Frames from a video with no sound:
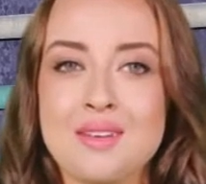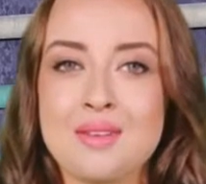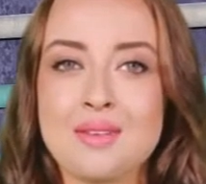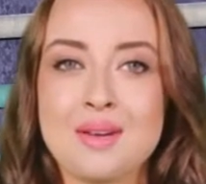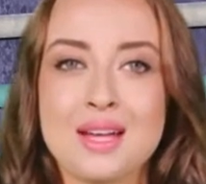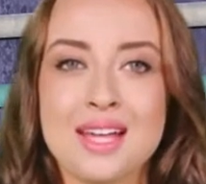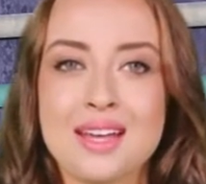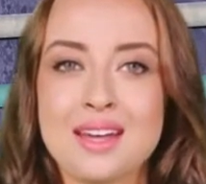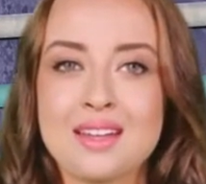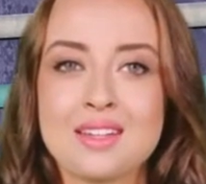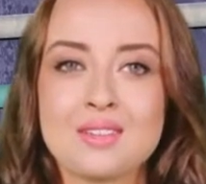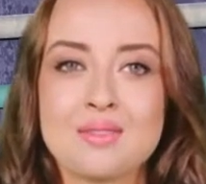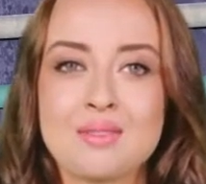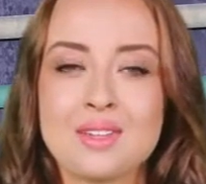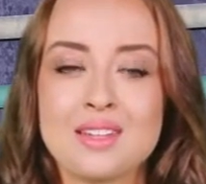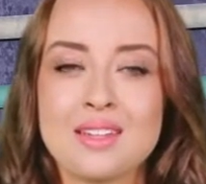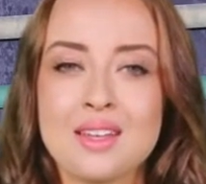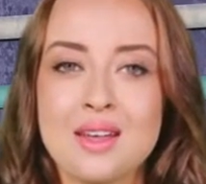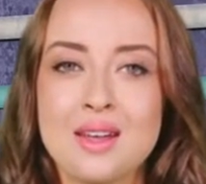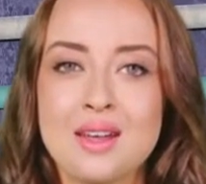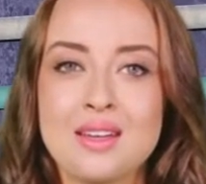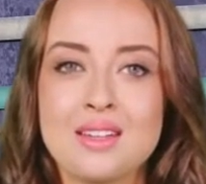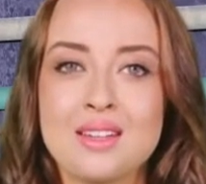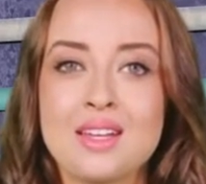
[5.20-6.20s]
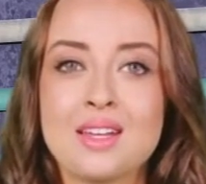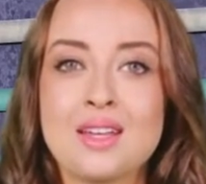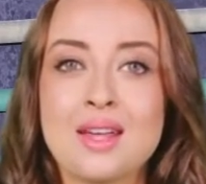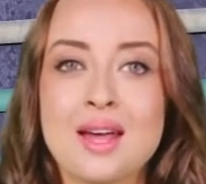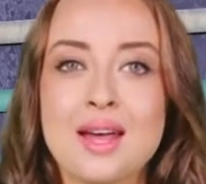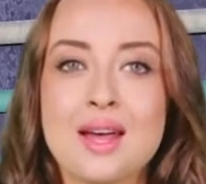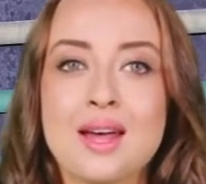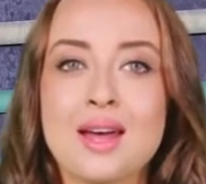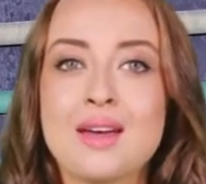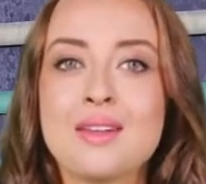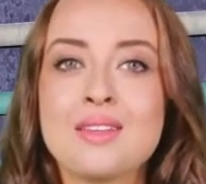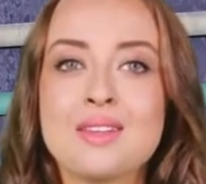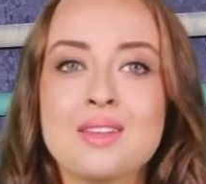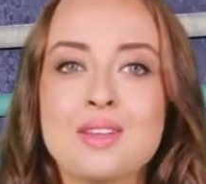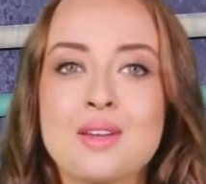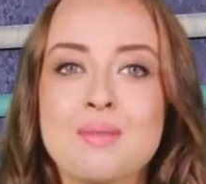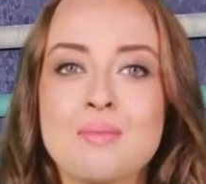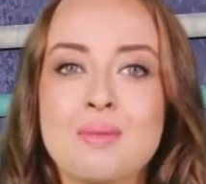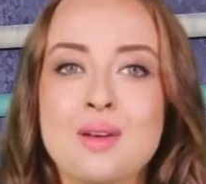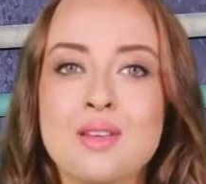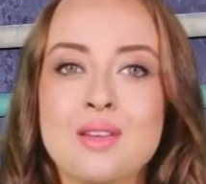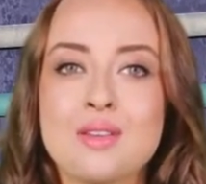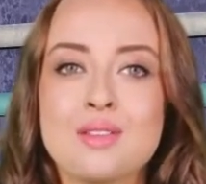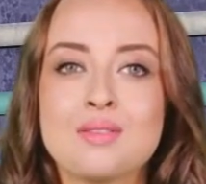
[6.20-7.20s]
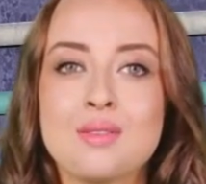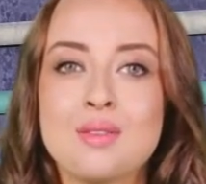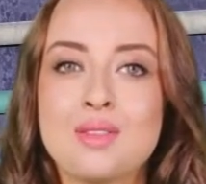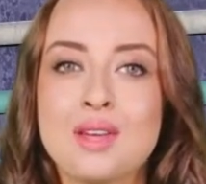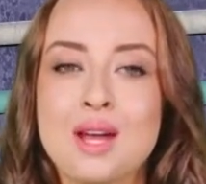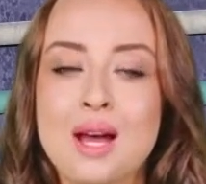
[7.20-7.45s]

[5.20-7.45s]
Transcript: latest research, a super useful